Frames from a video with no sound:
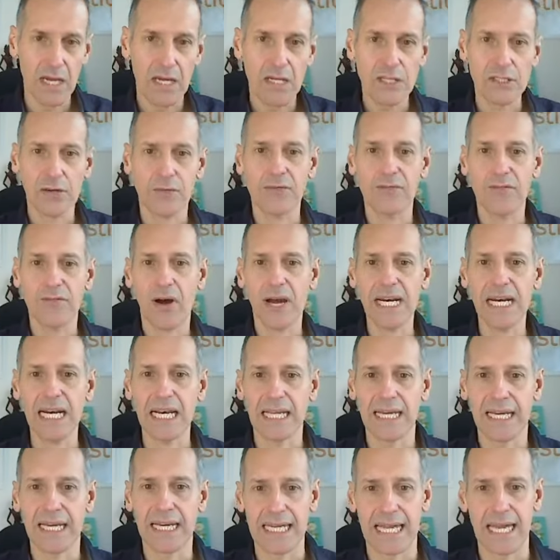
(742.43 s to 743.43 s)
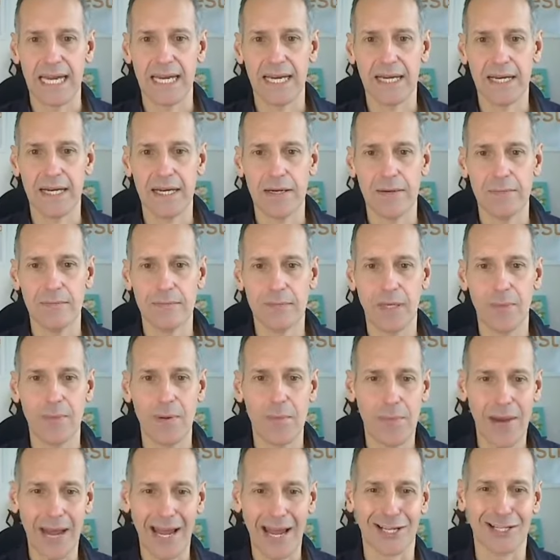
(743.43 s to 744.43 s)
So finally,
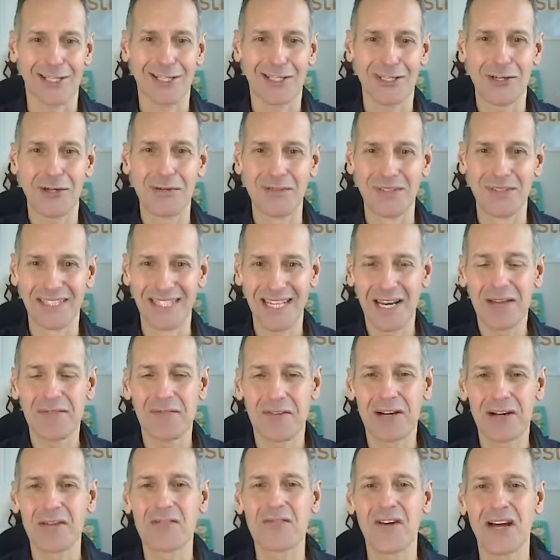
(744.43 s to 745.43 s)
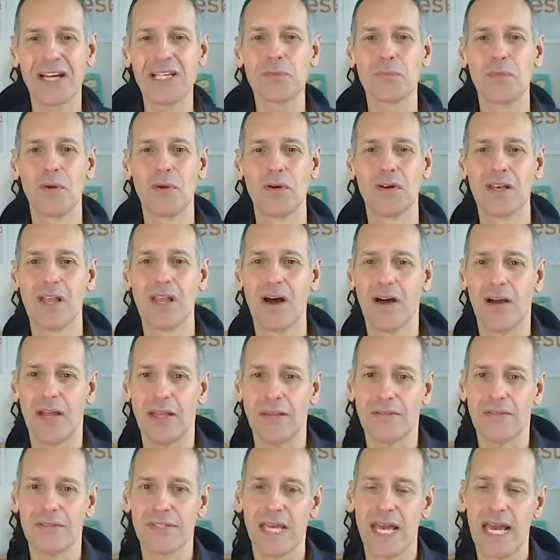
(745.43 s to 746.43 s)
coming back to delivering Facebook
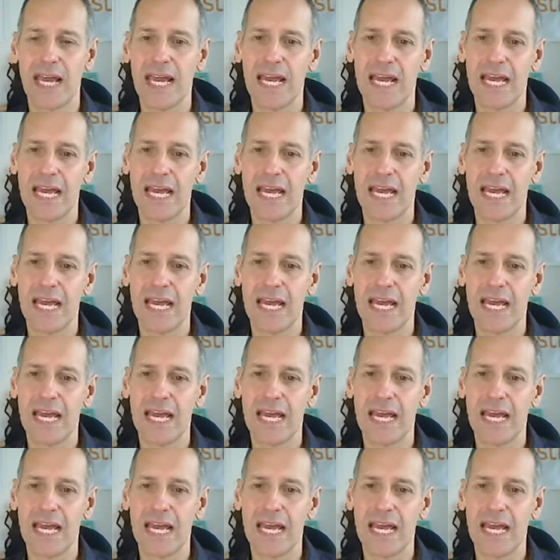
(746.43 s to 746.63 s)
Lives,